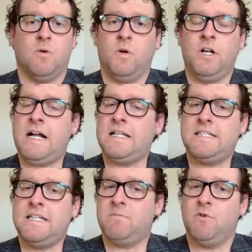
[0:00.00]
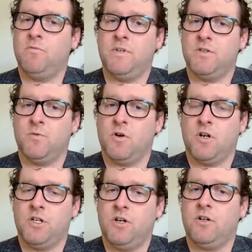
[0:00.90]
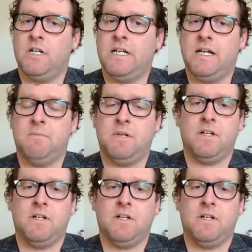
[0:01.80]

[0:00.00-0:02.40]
well, we're not seeing movement toward unity.